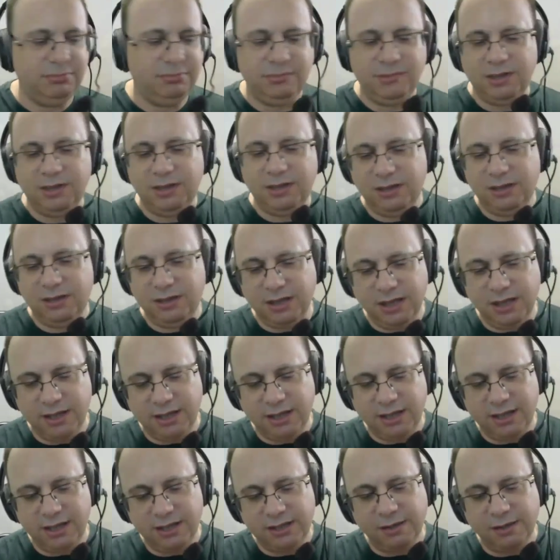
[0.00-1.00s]

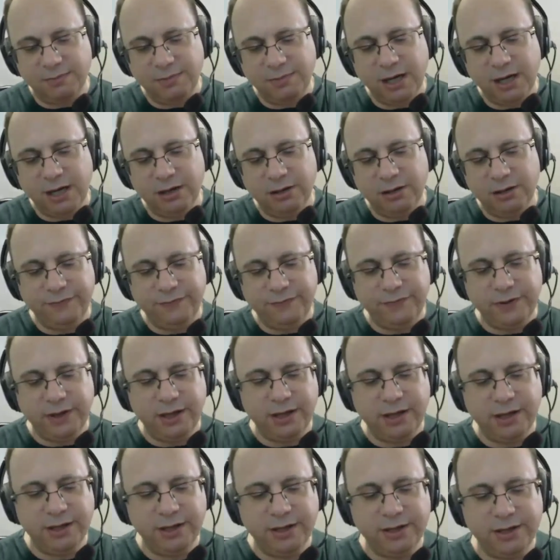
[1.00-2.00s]
some kind
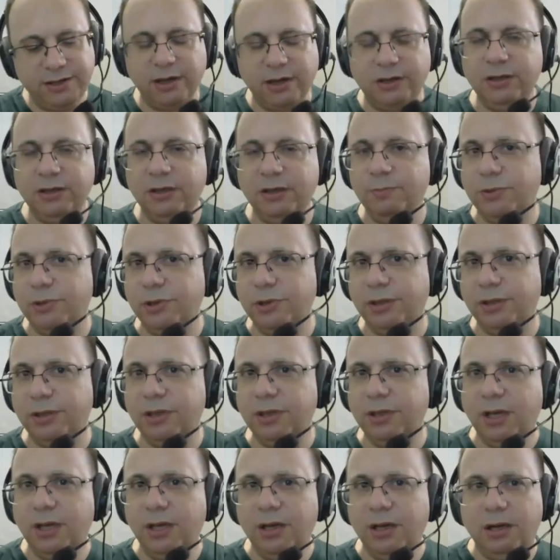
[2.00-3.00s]
of starting point
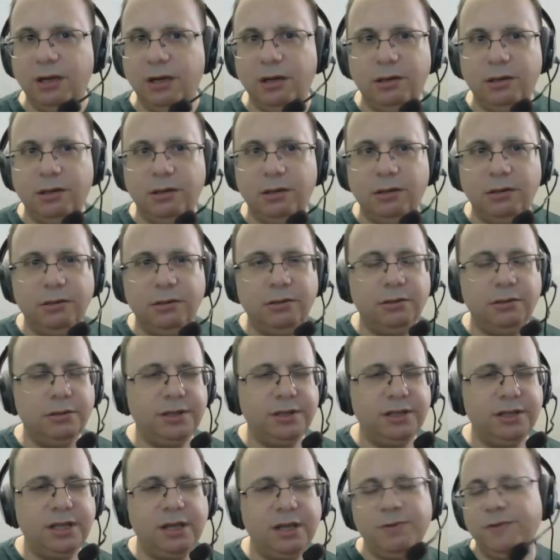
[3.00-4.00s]
or
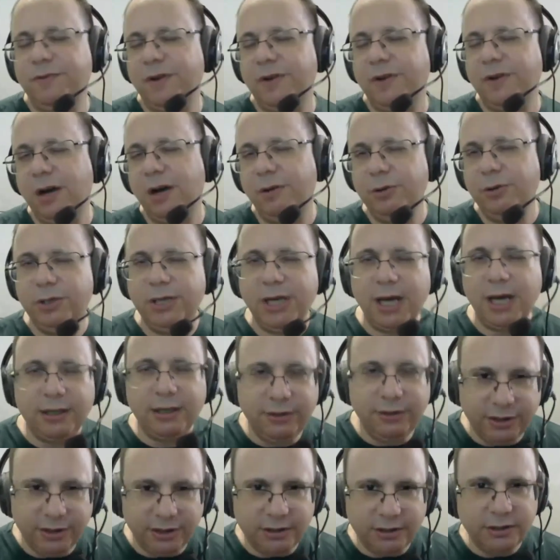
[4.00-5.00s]
steps of how you
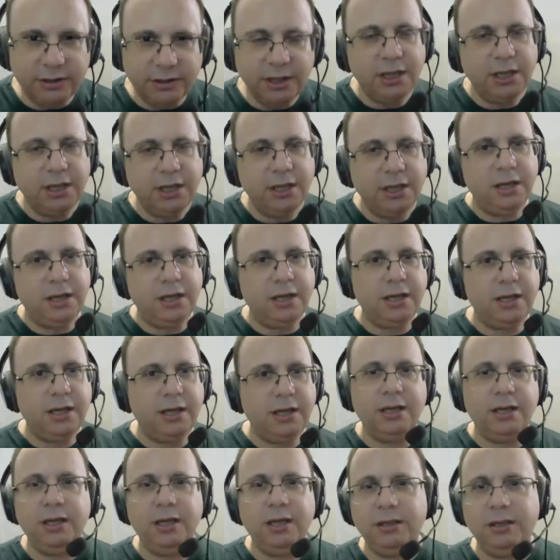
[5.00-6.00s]
got there,
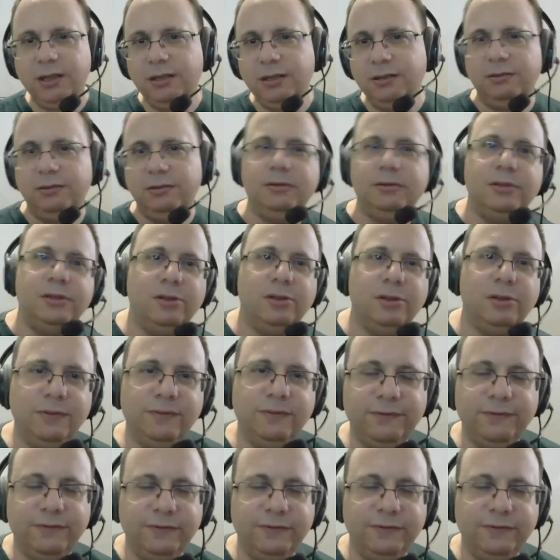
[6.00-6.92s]
it can sort of